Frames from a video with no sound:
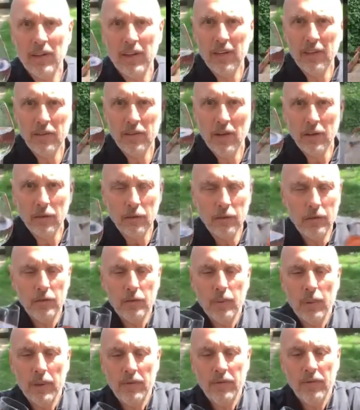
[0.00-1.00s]
there's
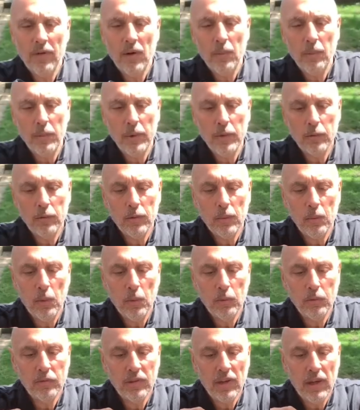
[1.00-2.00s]
125 mils of
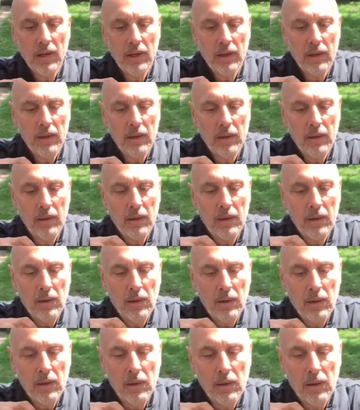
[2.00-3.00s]
water.
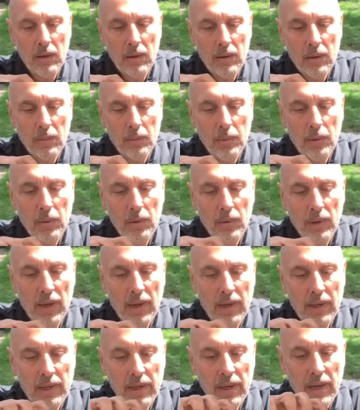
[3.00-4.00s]
I'm going to pour that
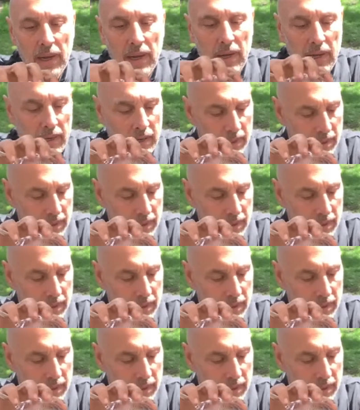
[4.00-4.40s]
in there.